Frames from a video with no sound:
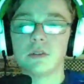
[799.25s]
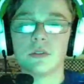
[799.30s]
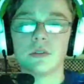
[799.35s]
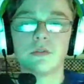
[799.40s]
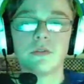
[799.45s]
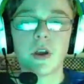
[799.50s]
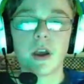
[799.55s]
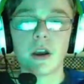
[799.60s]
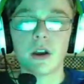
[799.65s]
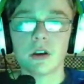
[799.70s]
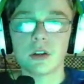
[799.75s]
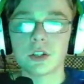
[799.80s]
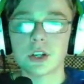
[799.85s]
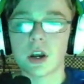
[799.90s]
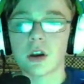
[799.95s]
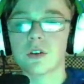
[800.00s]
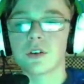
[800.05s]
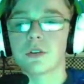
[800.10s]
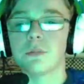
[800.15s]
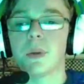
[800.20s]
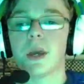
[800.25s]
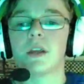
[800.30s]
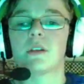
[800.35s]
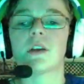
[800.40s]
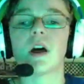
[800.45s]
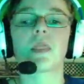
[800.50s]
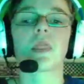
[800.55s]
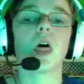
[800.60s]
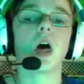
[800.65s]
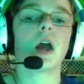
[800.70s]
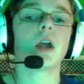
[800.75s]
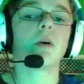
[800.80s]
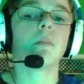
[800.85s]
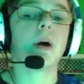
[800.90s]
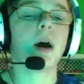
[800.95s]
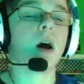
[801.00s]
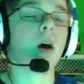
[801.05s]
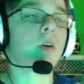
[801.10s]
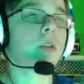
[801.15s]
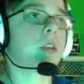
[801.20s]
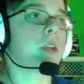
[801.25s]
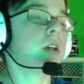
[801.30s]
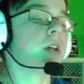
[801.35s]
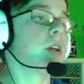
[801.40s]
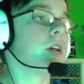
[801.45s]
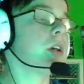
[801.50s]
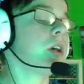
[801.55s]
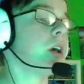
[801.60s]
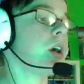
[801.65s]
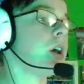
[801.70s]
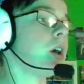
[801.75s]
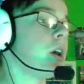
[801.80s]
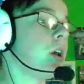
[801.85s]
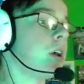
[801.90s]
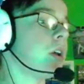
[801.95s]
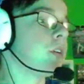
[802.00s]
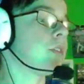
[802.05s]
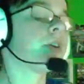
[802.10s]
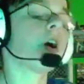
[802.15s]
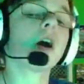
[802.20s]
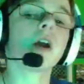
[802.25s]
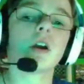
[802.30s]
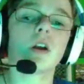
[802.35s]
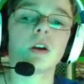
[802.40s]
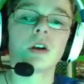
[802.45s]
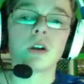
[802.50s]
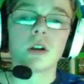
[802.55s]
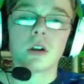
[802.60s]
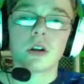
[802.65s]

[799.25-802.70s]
fair share of debates online about the tire,